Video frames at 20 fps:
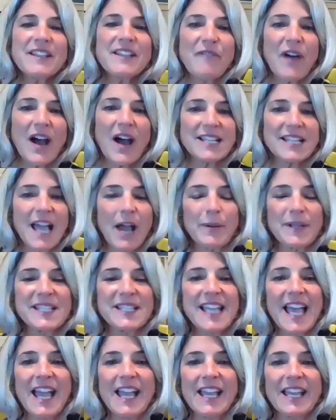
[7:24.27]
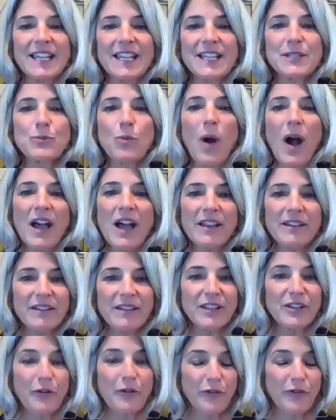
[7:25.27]
advice I would say is one,
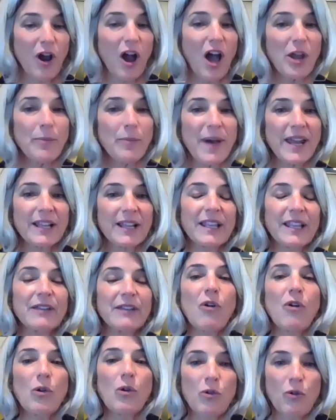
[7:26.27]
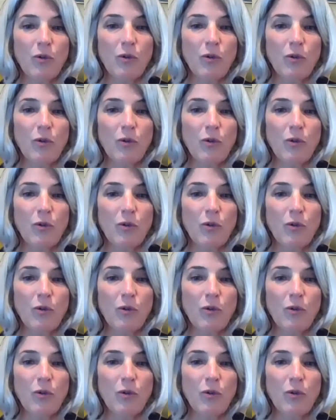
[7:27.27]
if you're automatically enrolled,